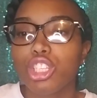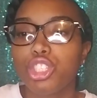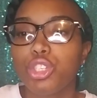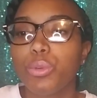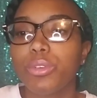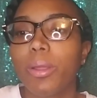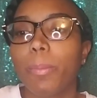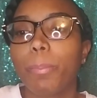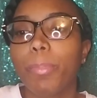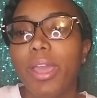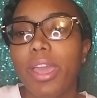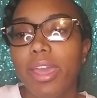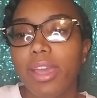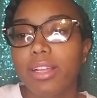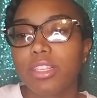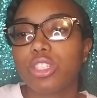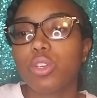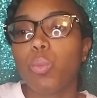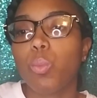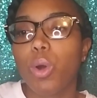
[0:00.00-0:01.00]
to
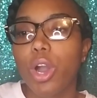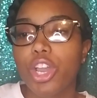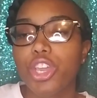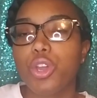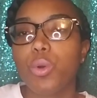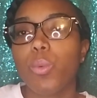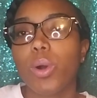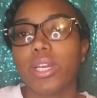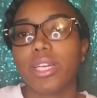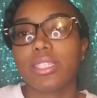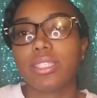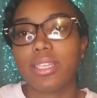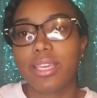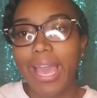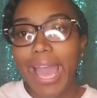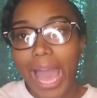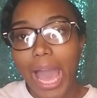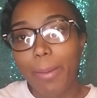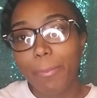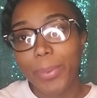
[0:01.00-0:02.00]
depict what you want to see
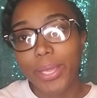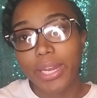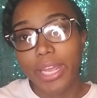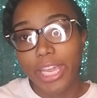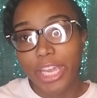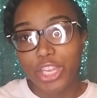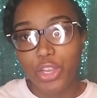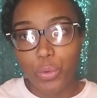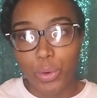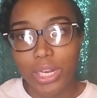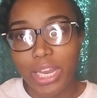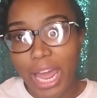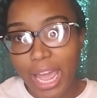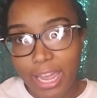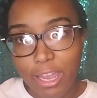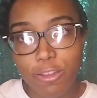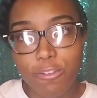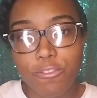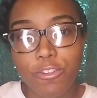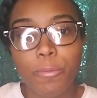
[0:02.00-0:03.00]
happen in your
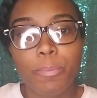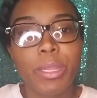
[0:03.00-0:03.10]
life.